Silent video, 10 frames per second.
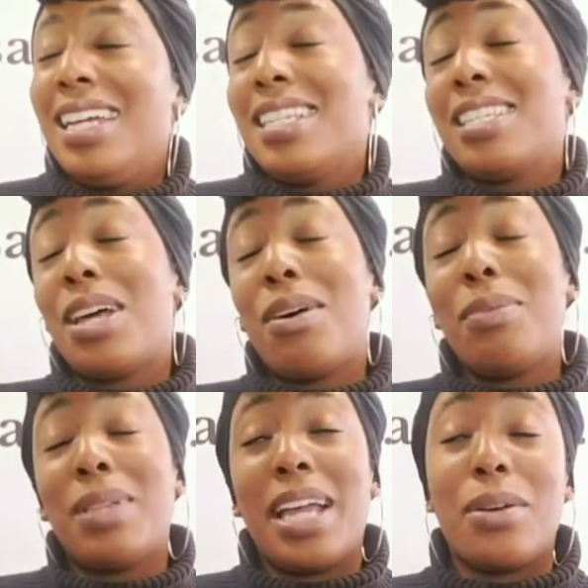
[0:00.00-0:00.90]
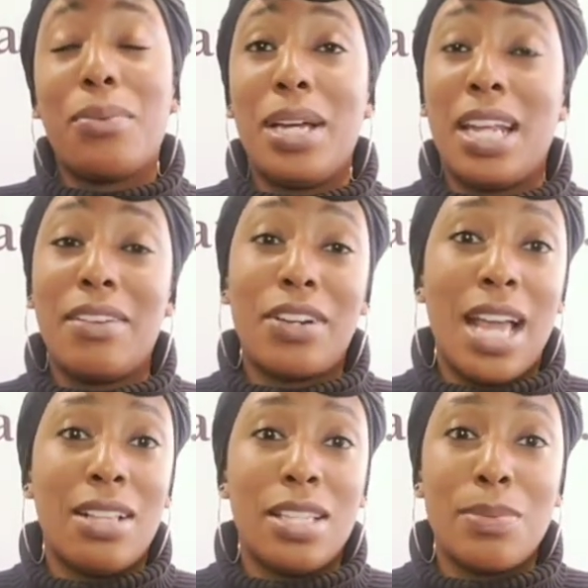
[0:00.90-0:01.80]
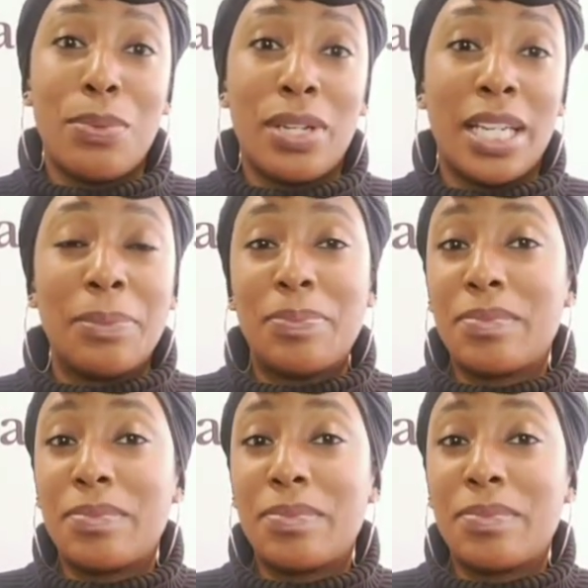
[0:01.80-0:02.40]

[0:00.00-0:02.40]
So I'm like, whatever at this point.